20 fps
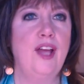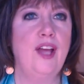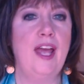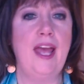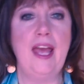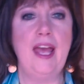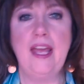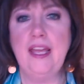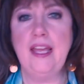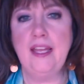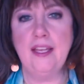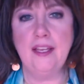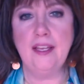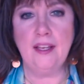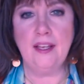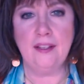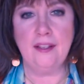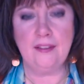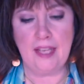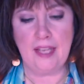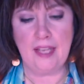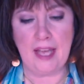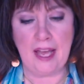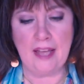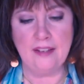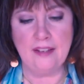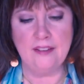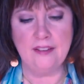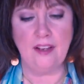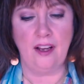A at the
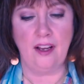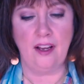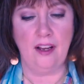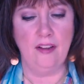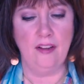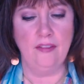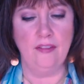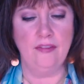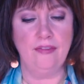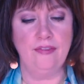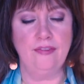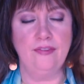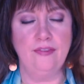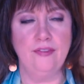end of,